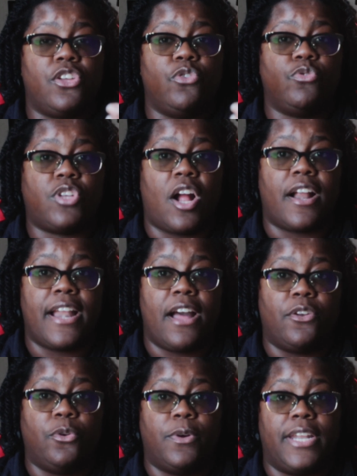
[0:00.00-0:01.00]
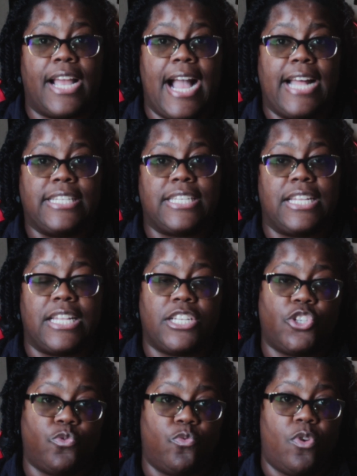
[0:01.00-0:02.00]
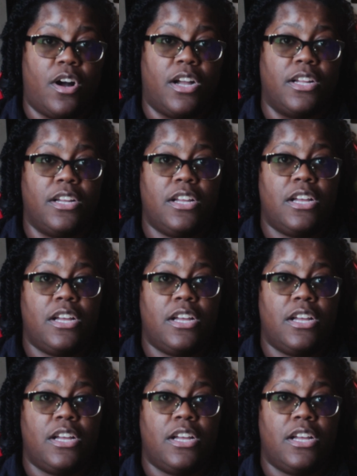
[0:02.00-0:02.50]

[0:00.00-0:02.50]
you starting out doing the content that you want.